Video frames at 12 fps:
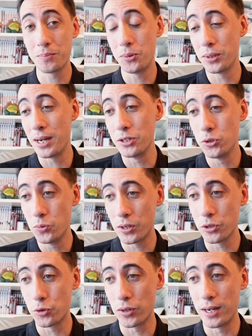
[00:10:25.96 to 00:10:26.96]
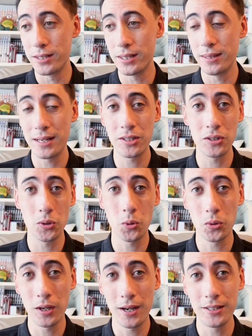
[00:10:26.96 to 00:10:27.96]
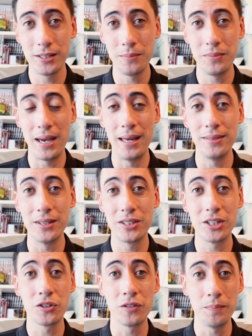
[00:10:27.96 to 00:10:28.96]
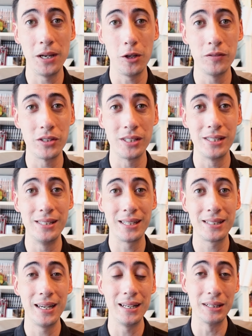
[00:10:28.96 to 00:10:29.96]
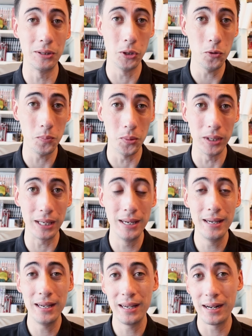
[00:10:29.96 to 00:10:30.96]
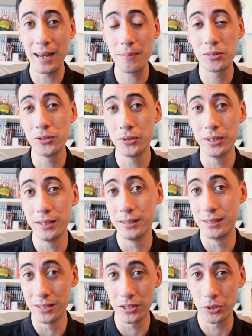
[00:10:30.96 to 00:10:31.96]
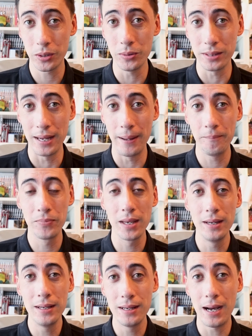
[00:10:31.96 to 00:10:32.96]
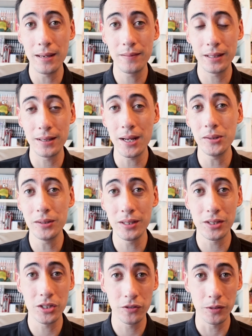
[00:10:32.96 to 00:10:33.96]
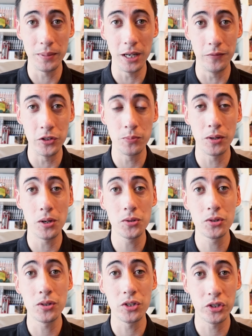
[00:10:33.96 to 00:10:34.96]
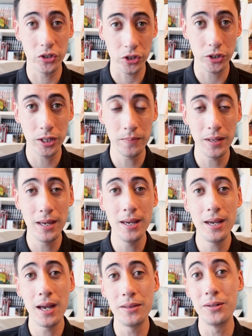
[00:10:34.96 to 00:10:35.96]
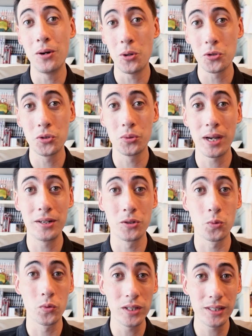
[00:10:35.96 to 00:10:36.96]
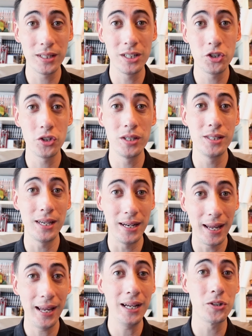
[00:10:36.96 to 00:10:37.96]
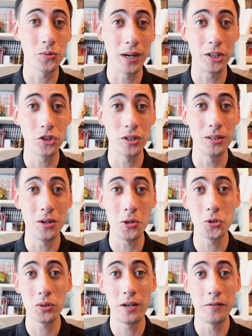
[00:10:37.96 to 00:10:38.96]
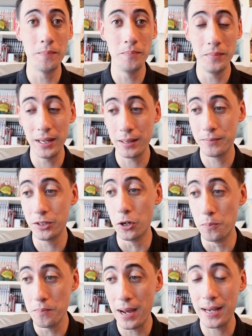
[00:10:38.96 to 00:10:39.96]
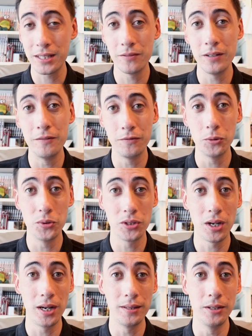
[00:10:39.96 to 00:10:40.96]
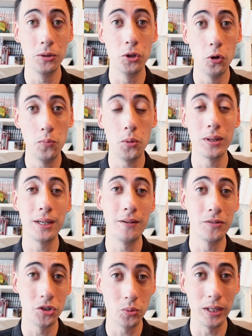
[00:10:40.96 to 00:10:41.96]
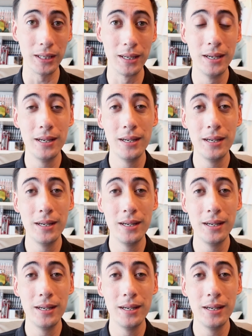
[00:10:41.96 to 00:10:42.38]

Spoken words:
point I do want to address, and that's this whole concept that the center of the pelvis is dictating the low point. And I absolutely disagree with that. I think not only the center of the pelvis, but also the sternum, and then also kind of the wrist conditions and hand direction also have a massive influence on the low point of the swing.